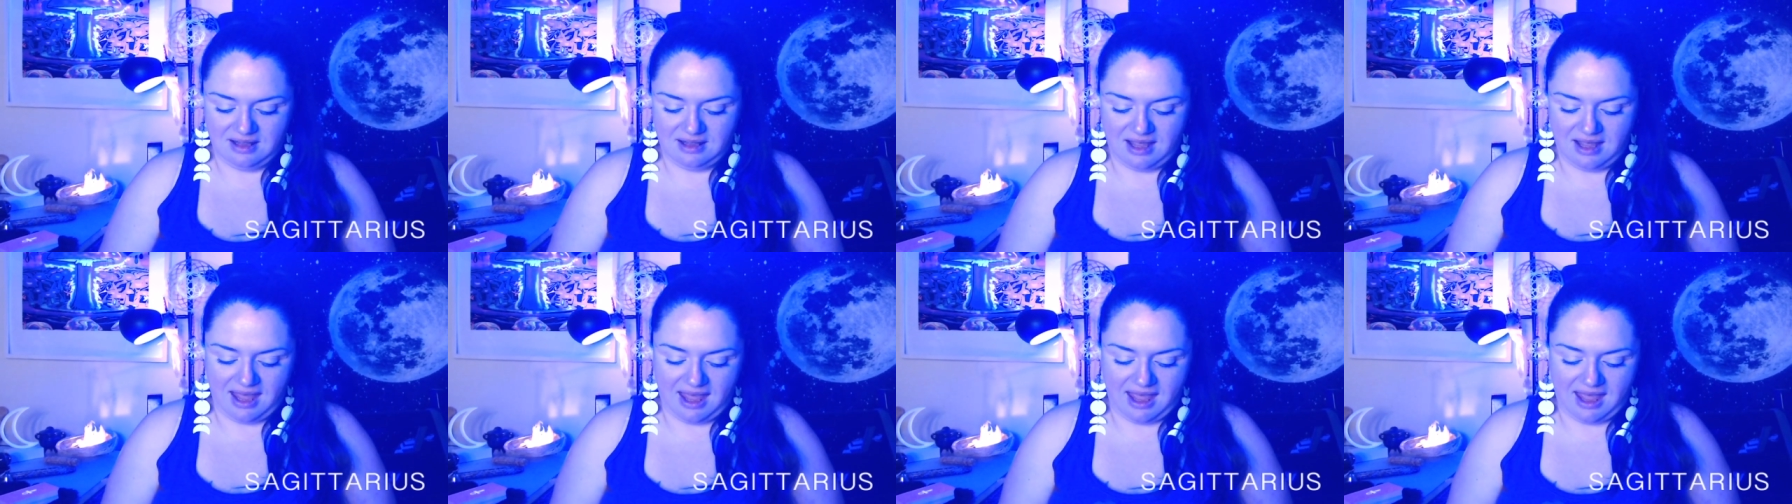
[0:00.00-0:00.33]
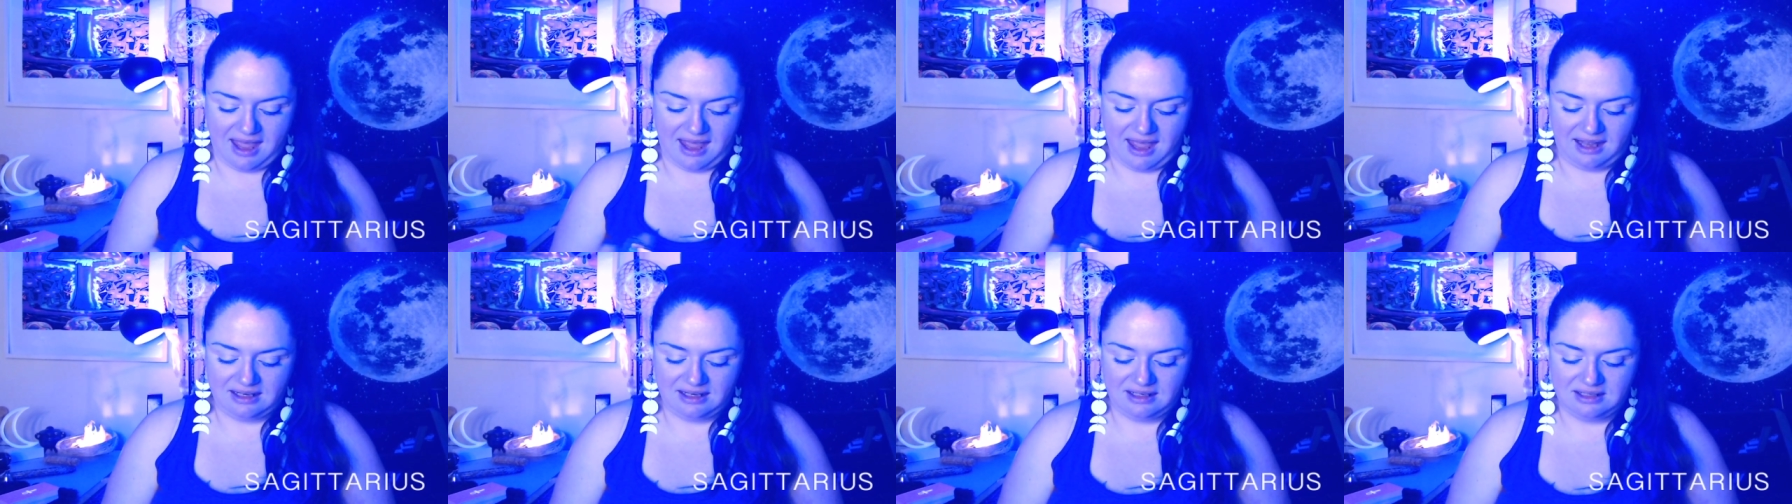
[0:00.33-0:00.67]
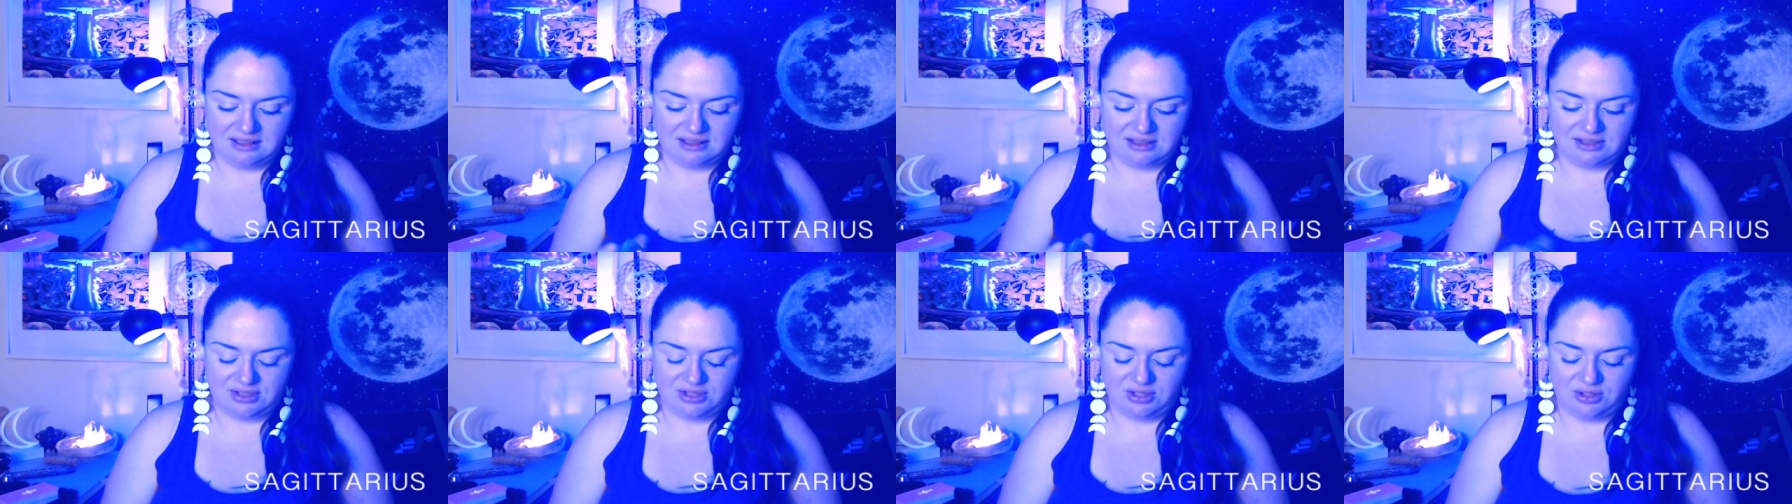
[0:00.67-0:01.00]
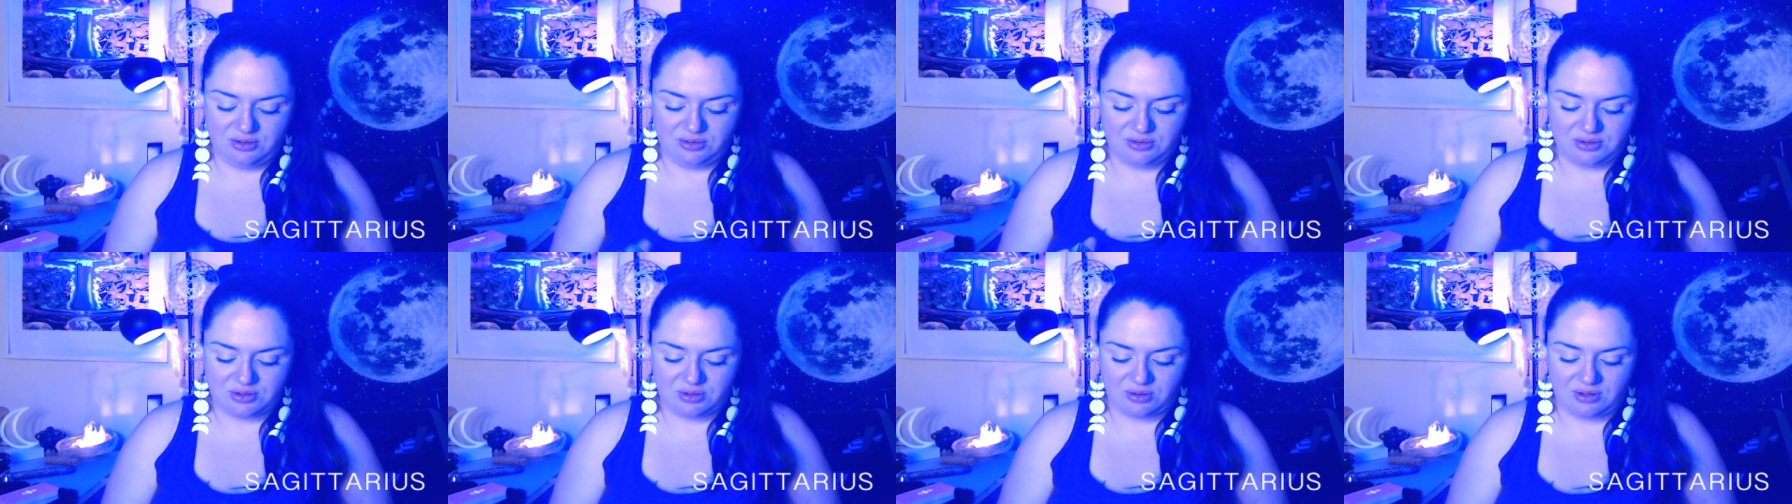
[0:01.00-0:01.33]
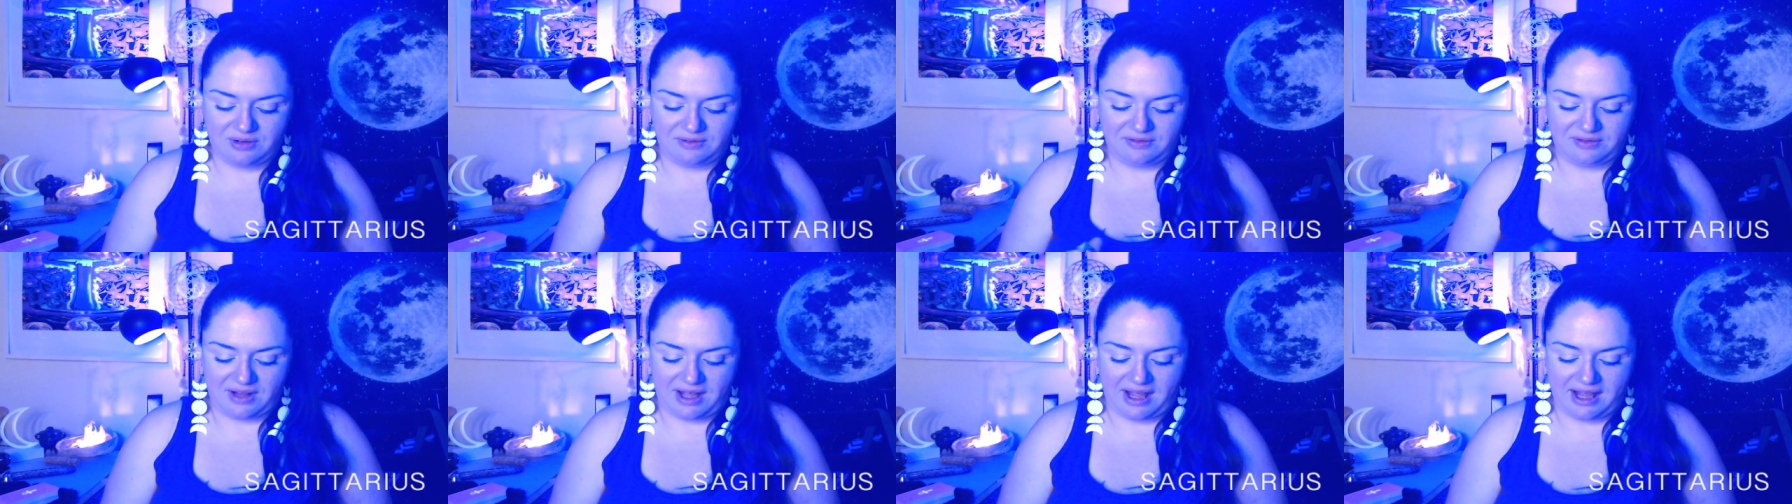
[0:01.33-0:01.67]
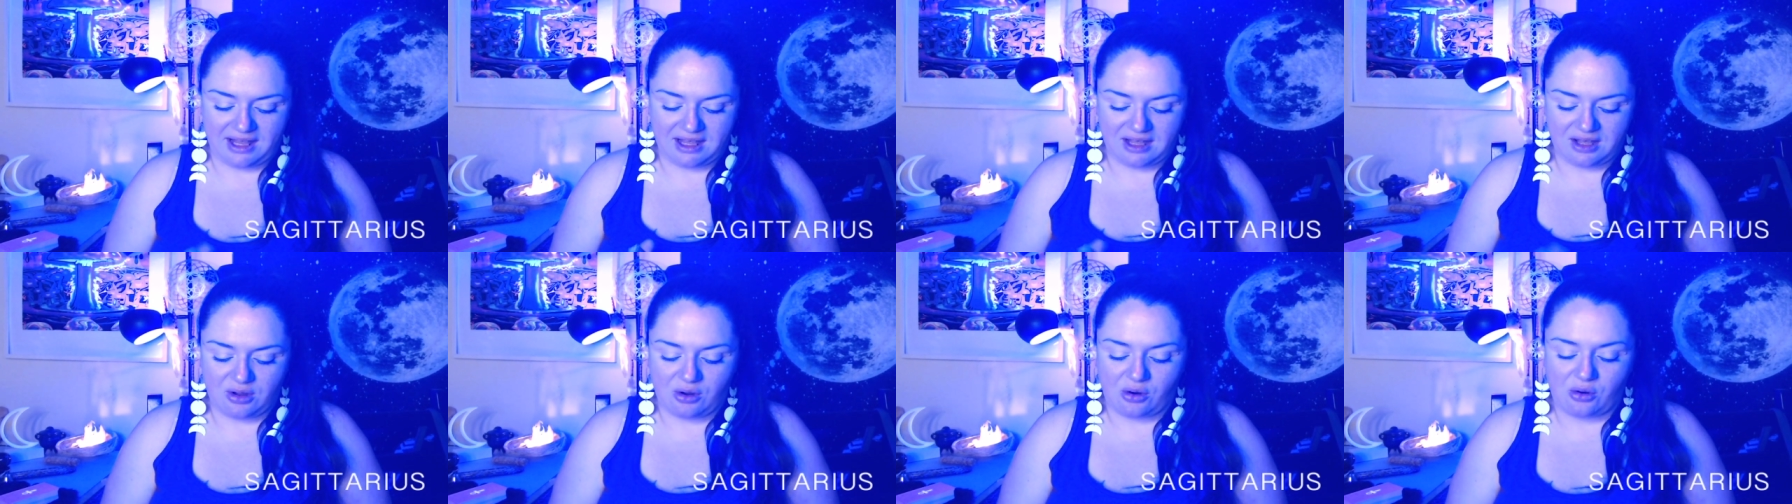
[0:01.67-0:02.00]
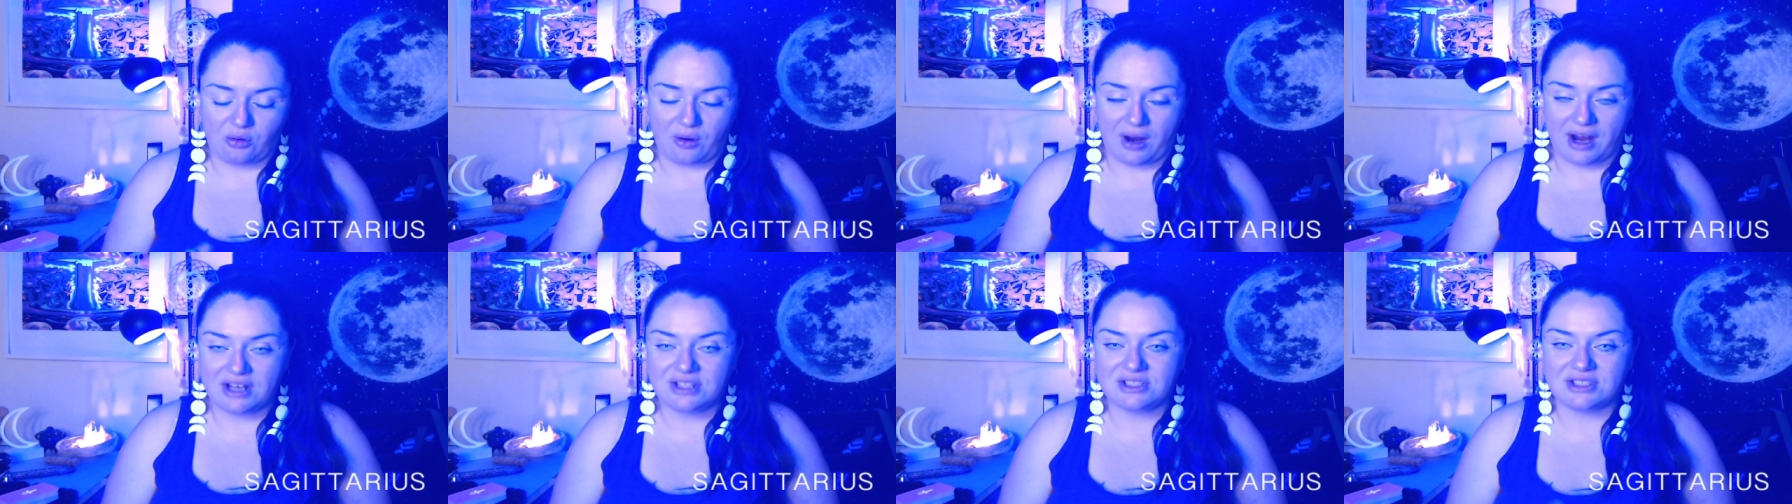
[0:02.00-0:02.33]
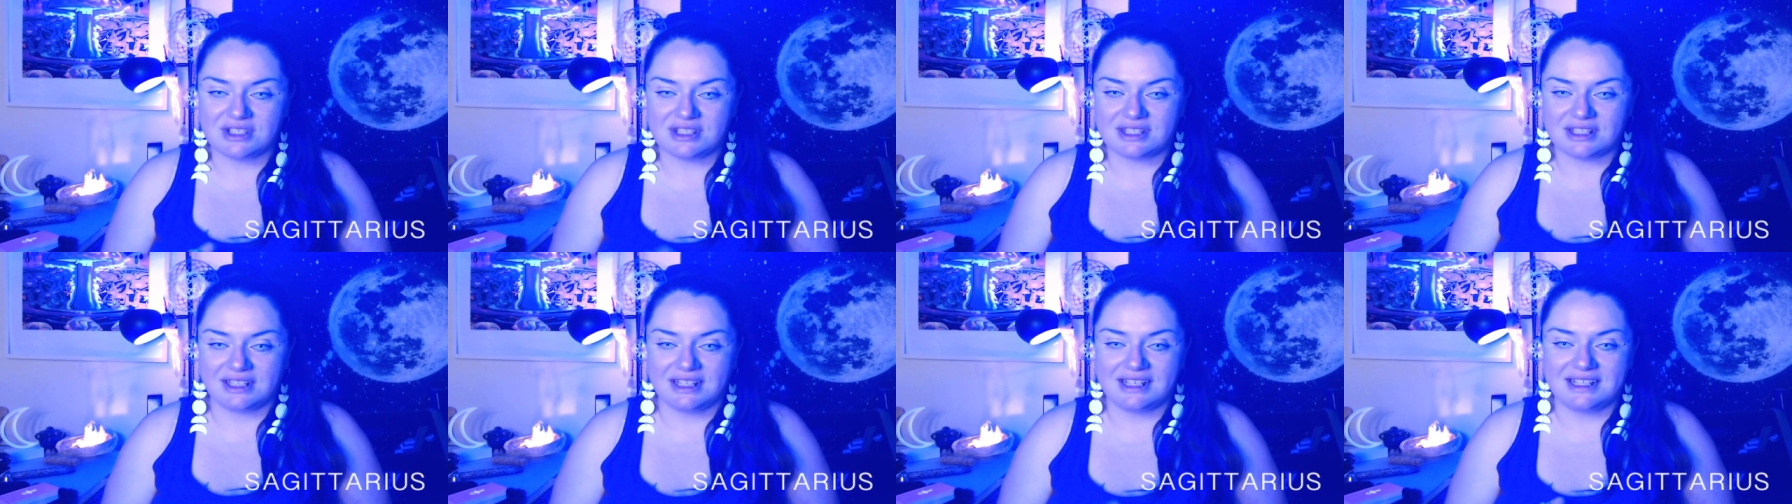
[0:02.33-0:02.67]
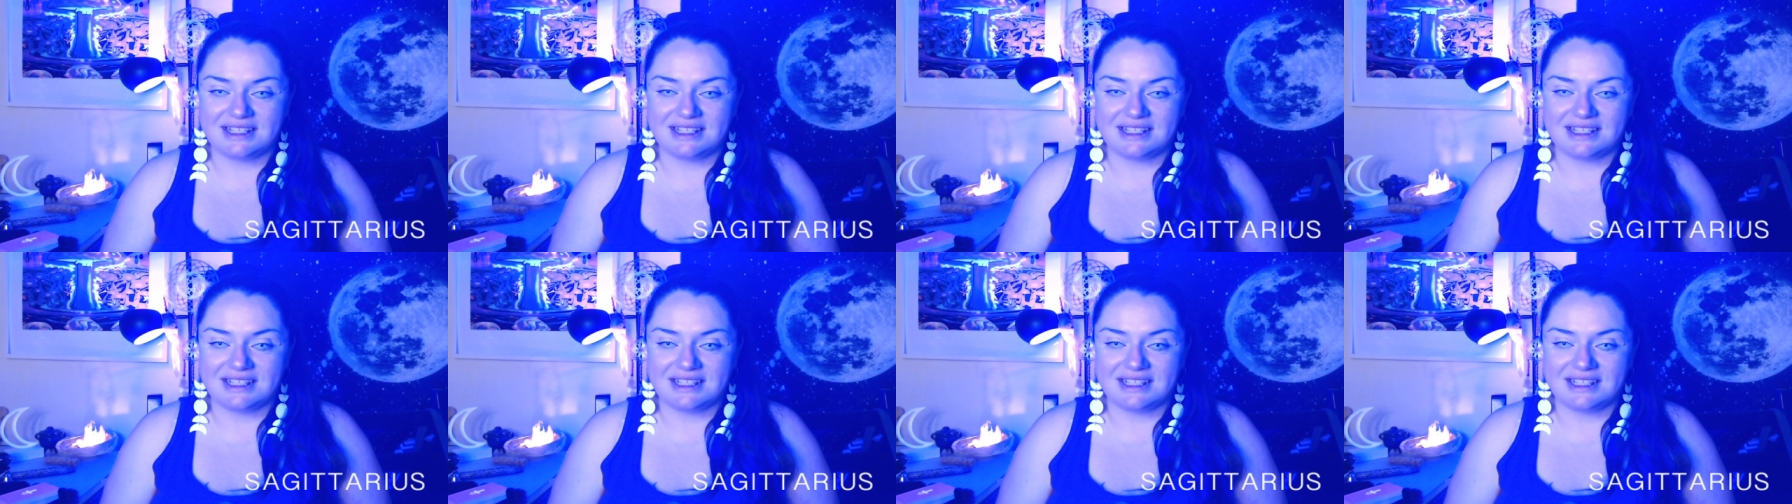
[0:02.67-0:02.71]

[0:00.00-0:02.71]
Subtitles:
and to sort of like graciously